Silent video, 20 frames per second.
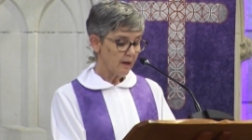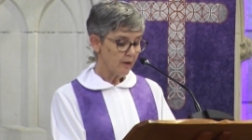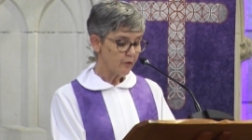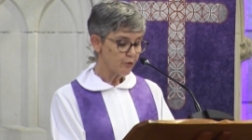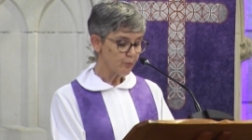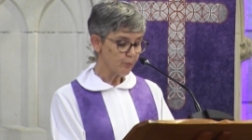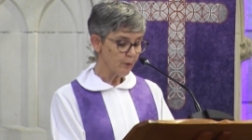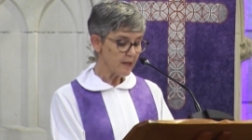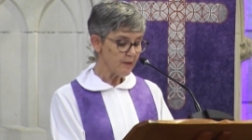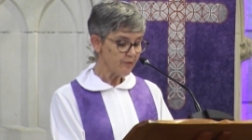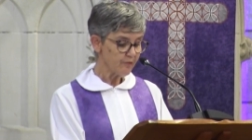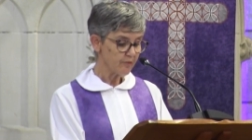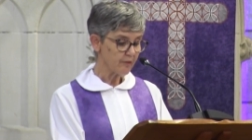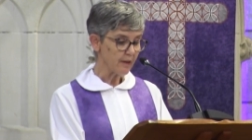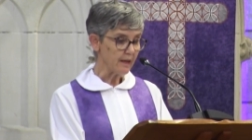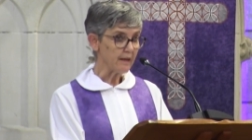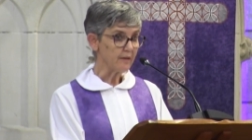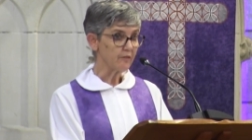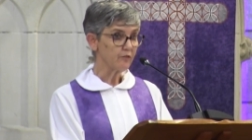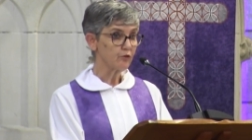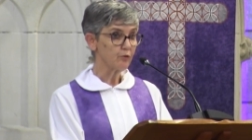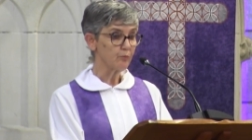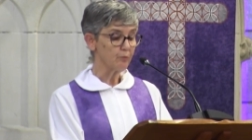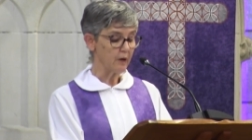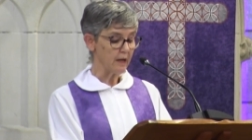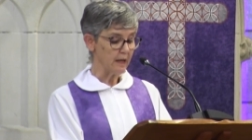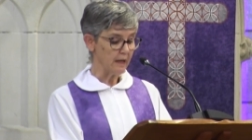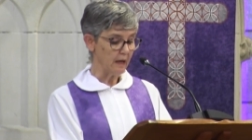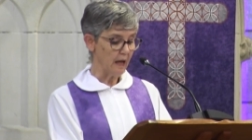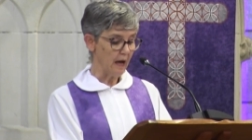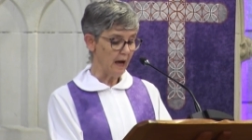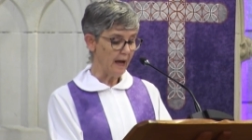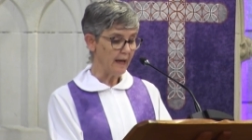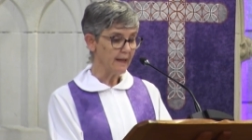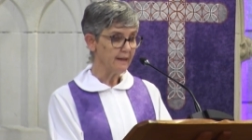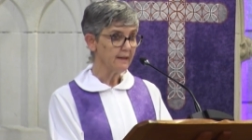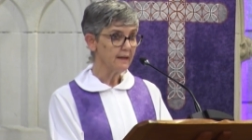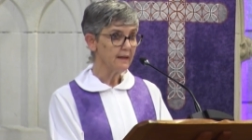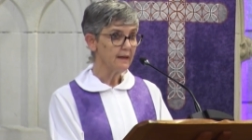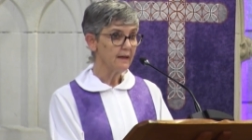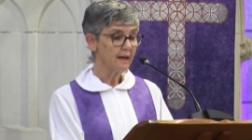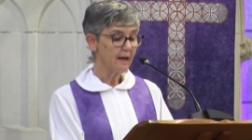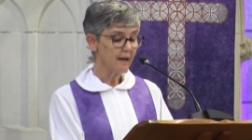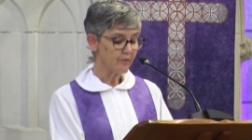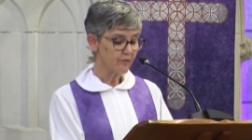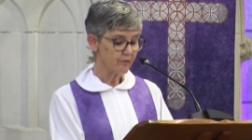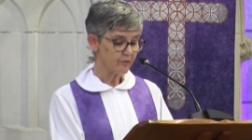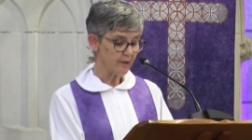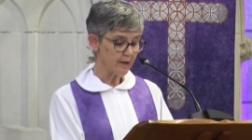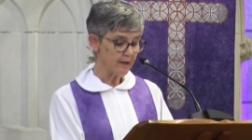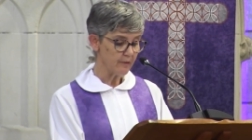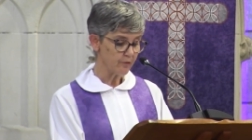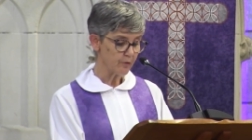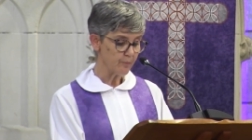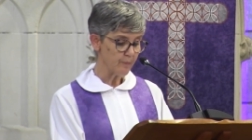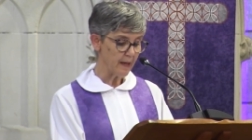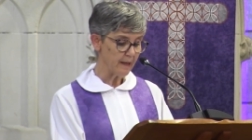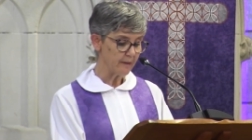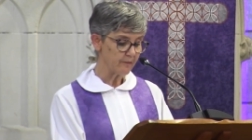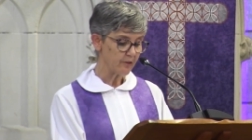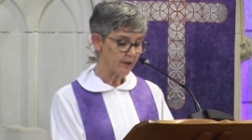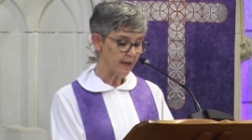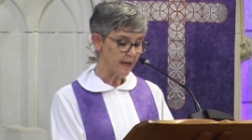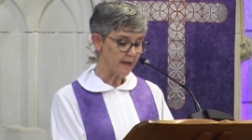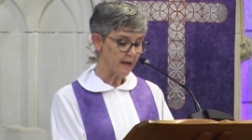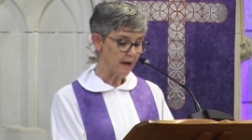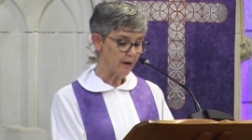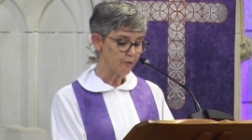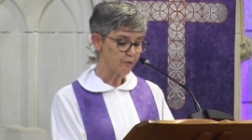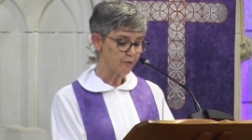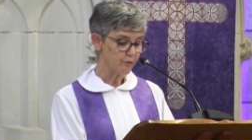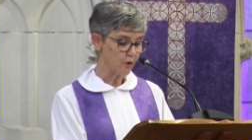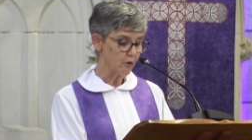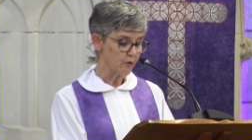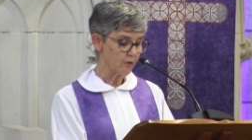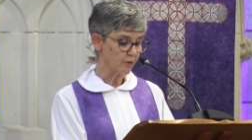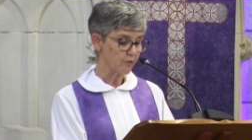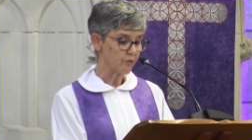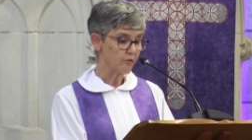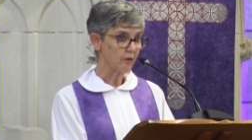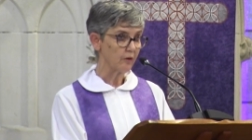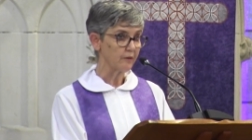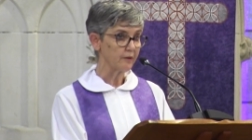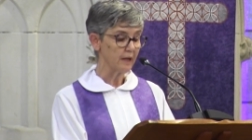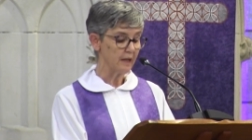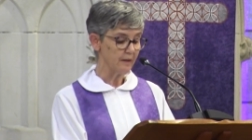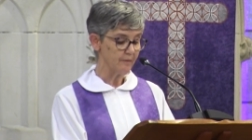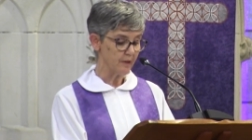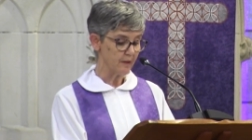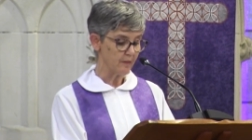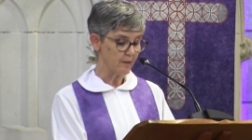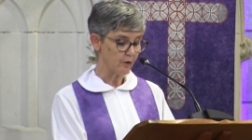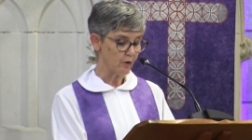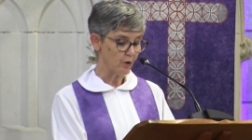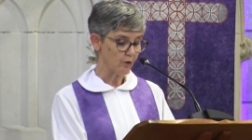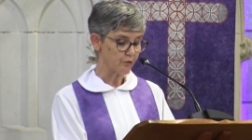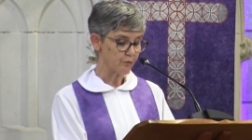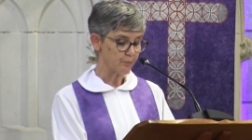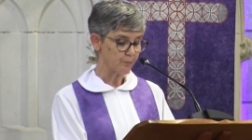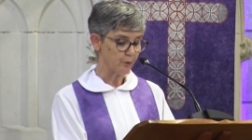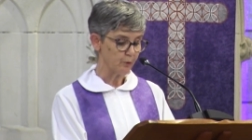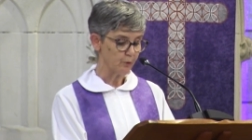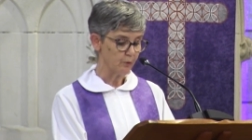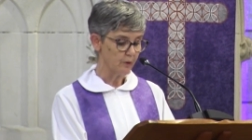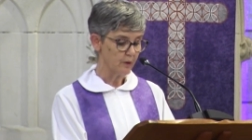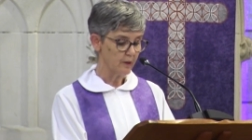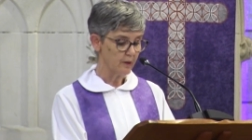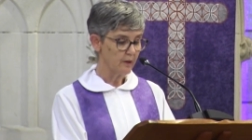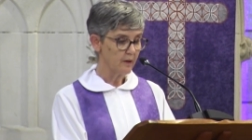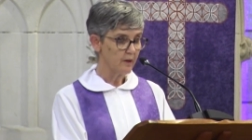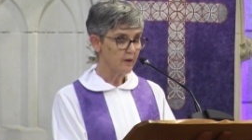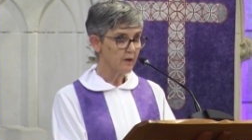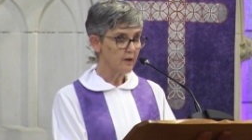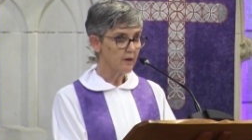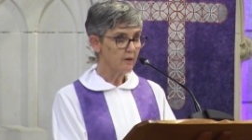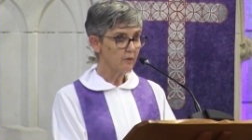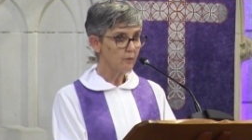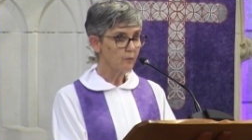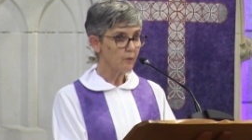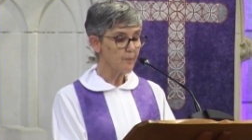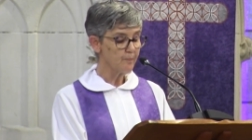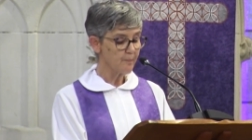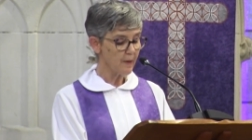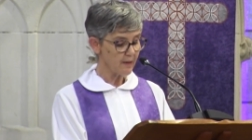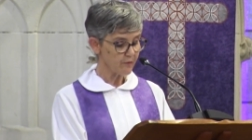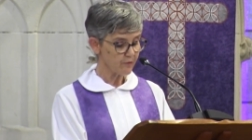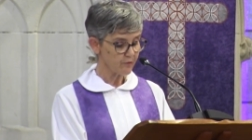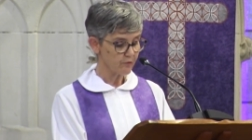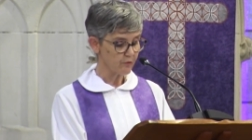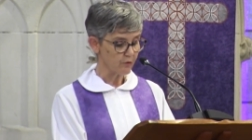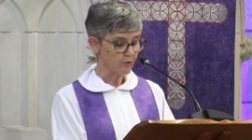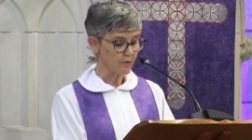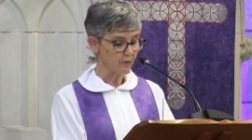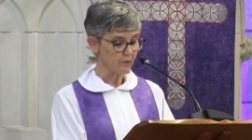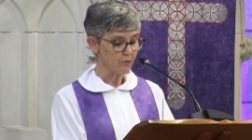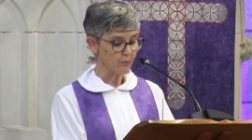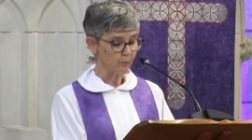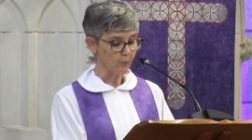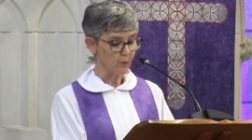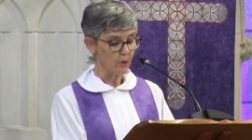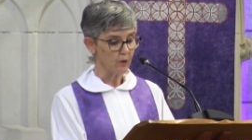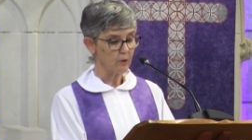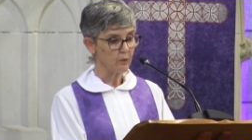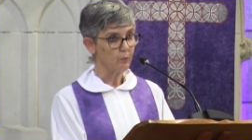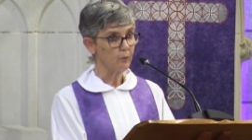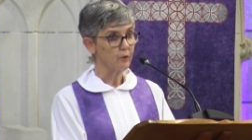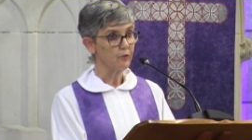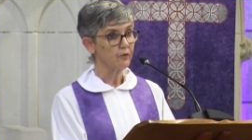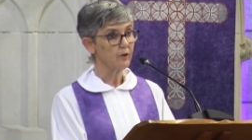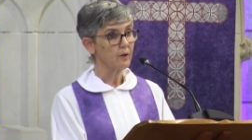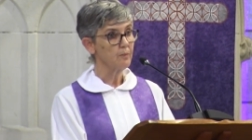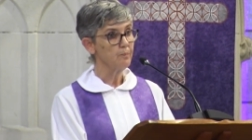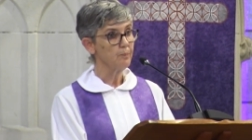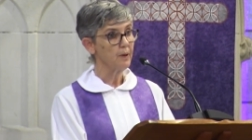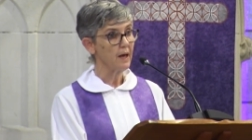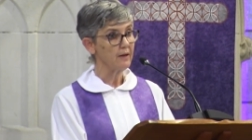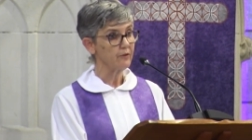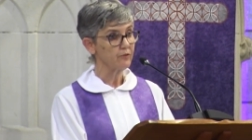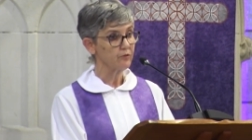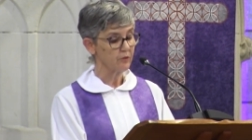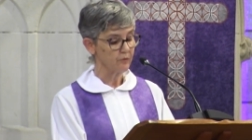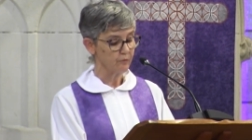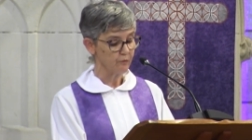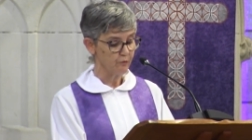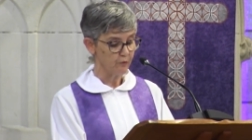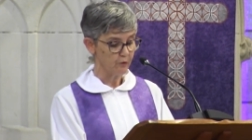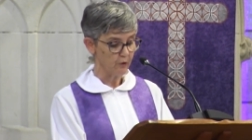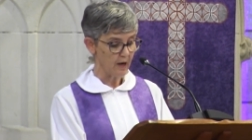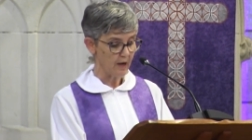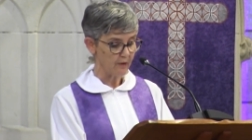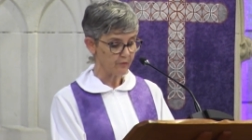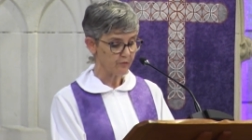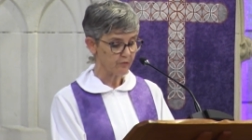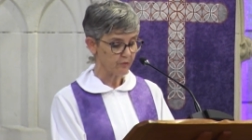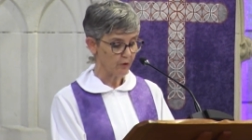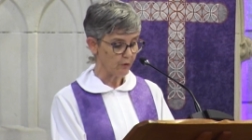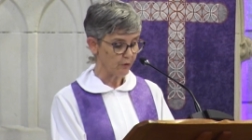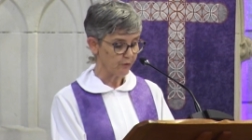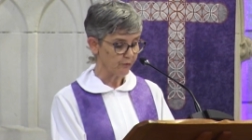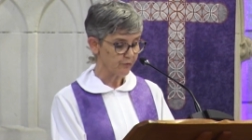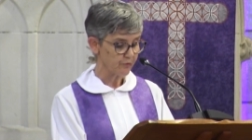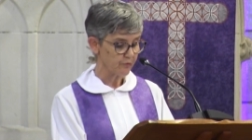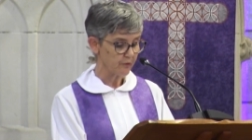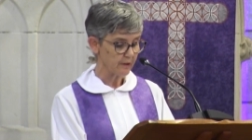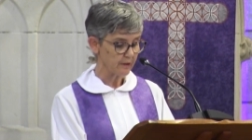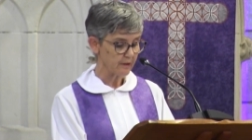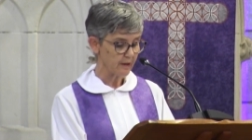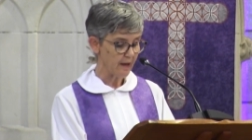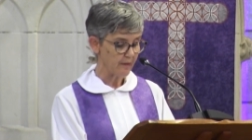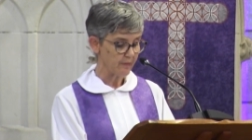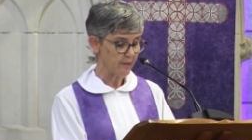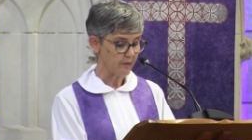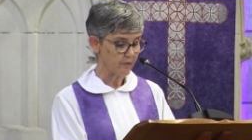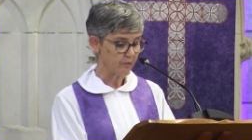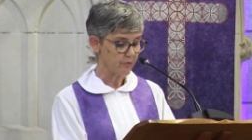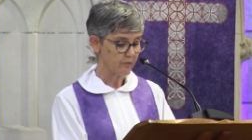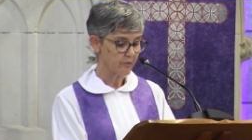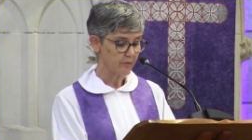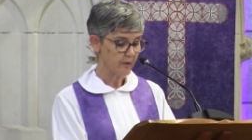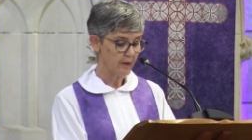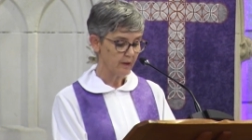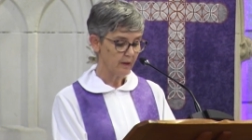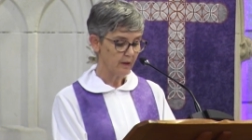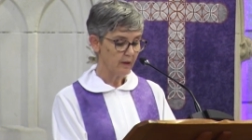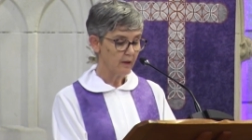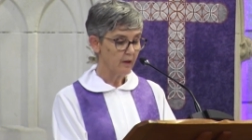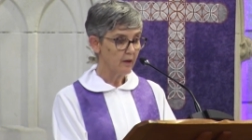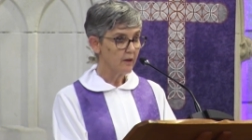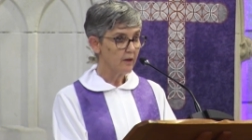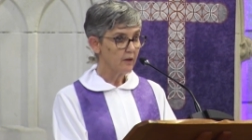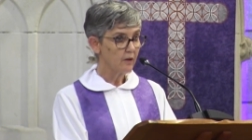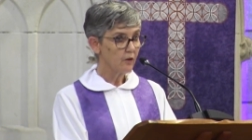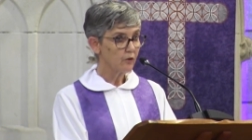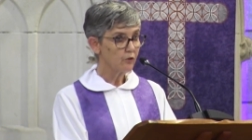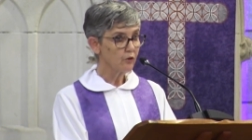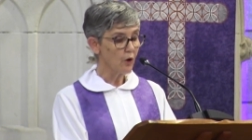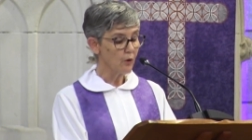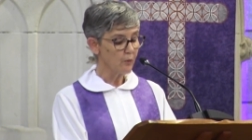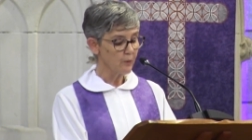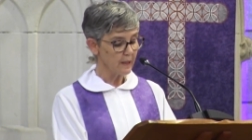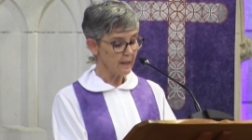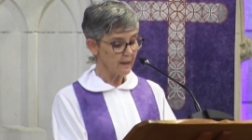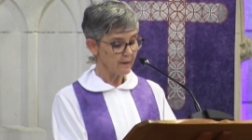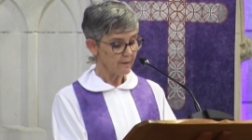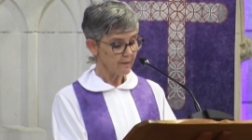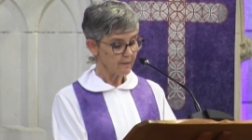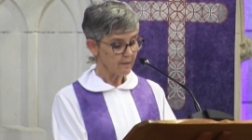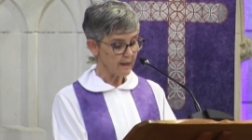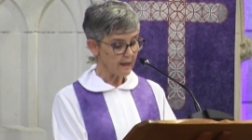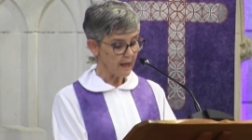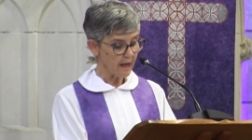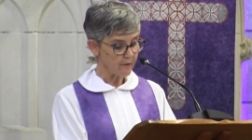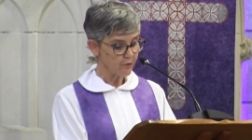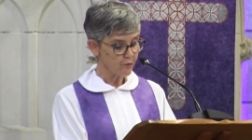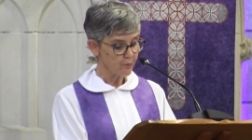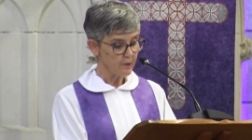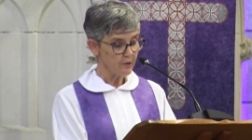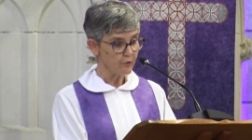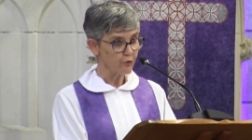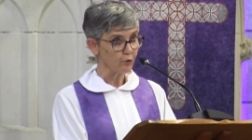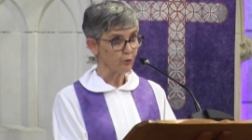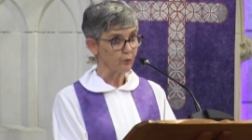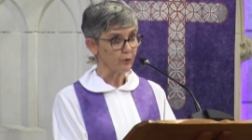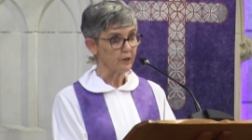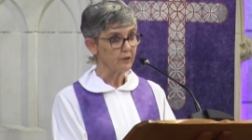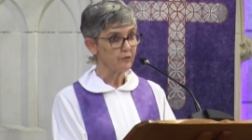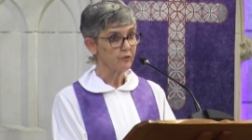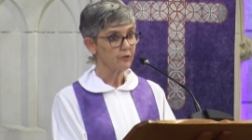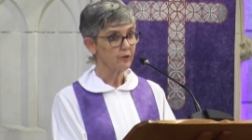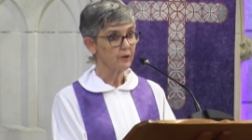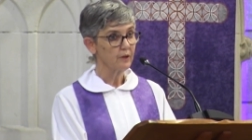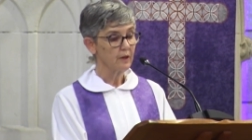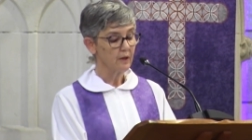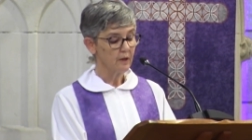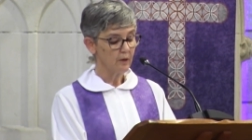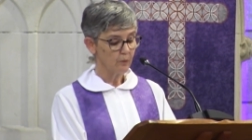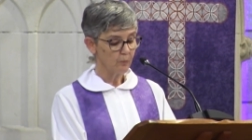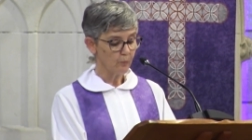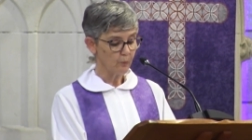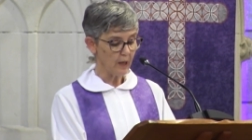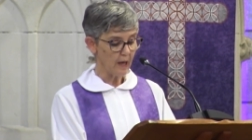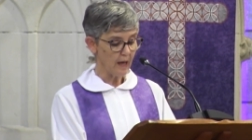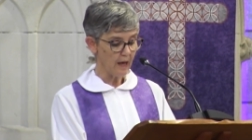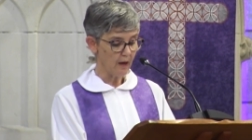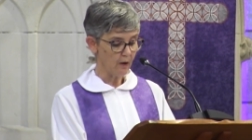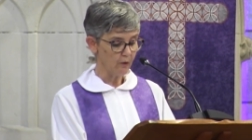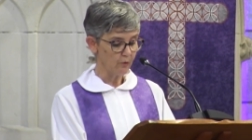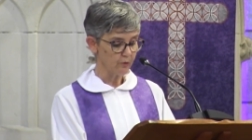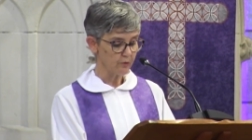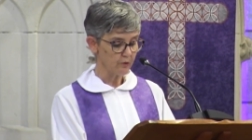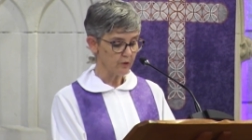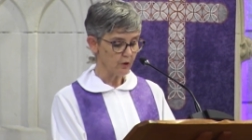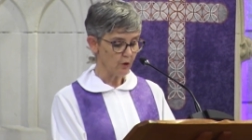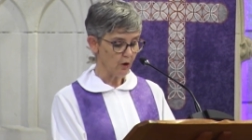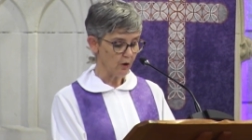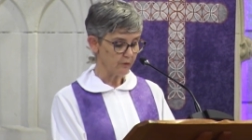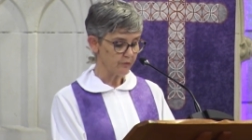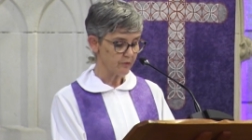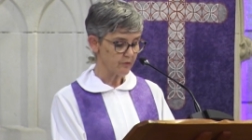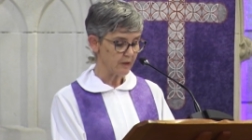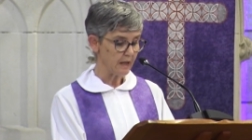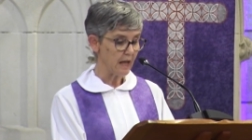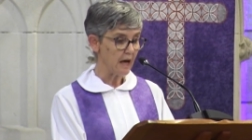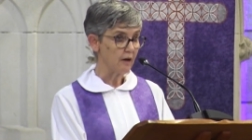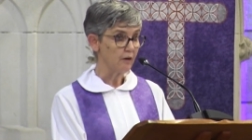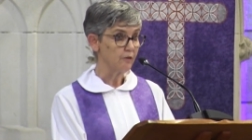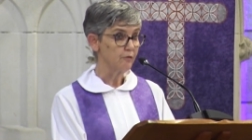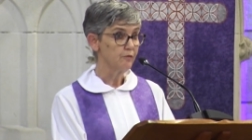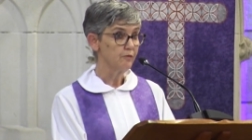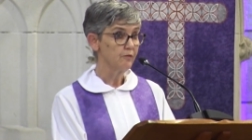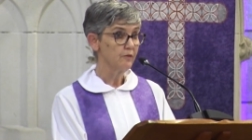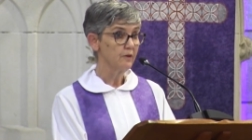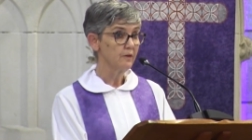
As we seek to realign and seek to maintain our focus on living the gospel, we must do this work with compassion for ourselves and others, knowing that as we do it, we are held in God's love,